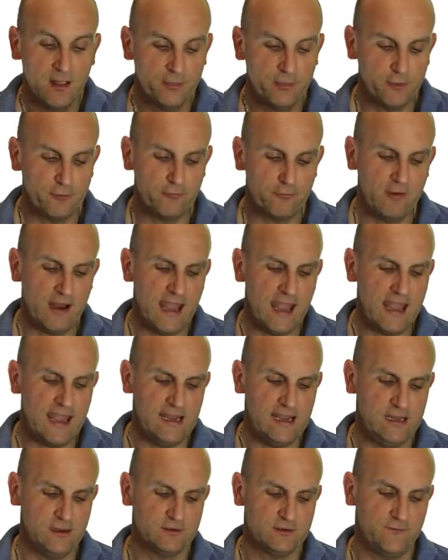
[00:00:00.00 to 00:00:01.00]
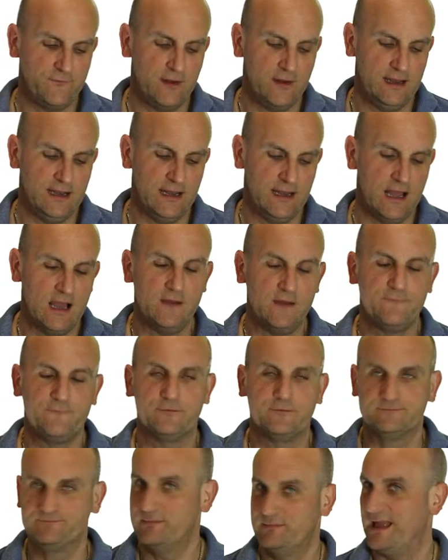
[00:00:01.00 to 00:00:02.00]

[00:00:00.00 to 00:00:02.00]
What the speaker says: The range, funnily enough.